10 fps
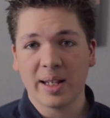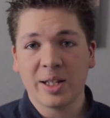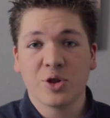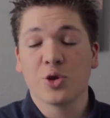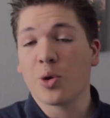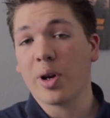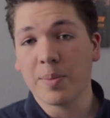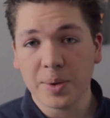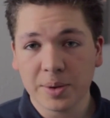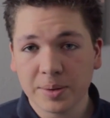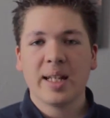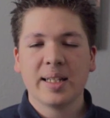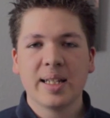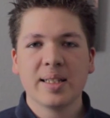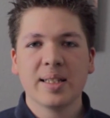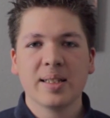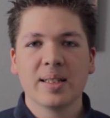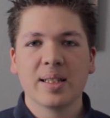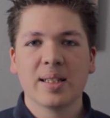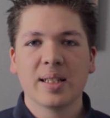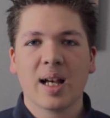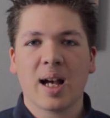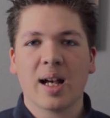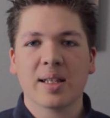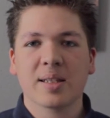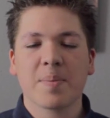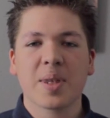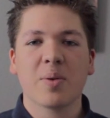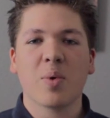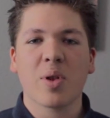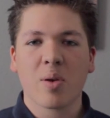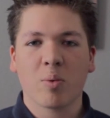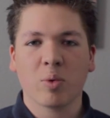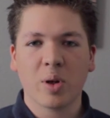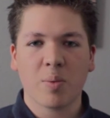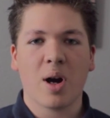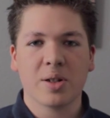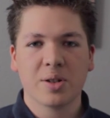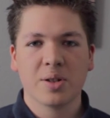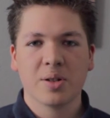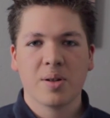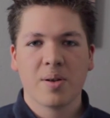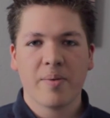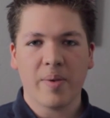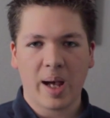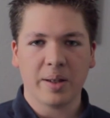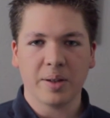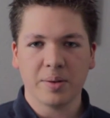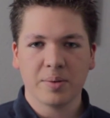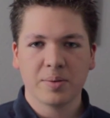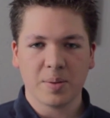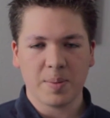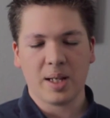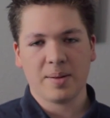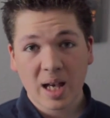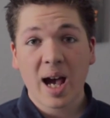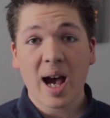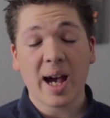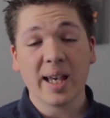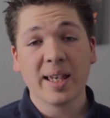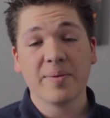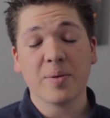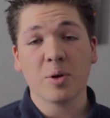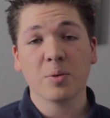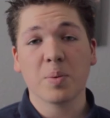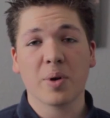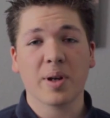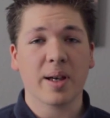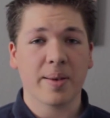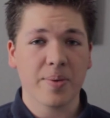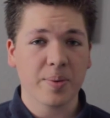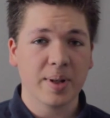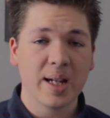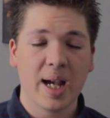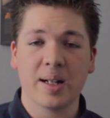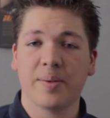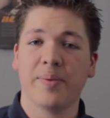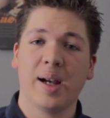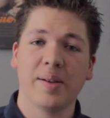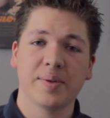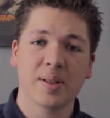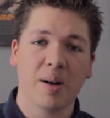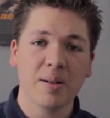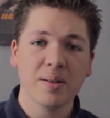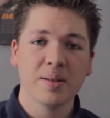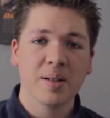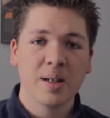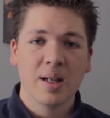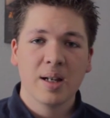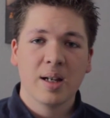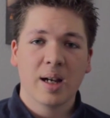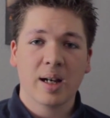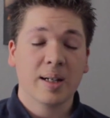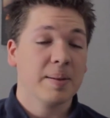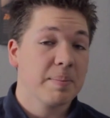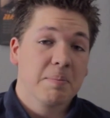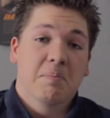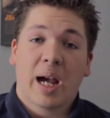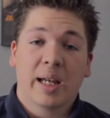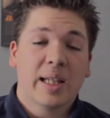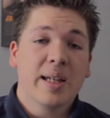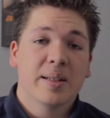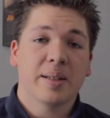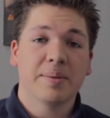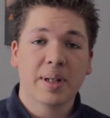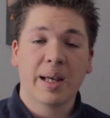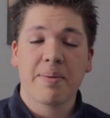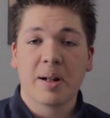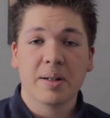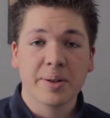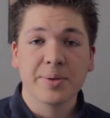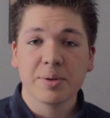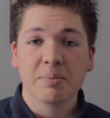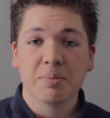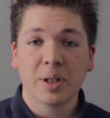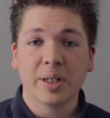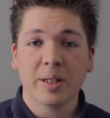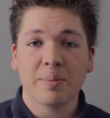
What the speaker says: enjoyable. It isn't something with rewatch value to me. I give Oldboy a 3 out of 5 stars. I liked it. I thought it was a pretty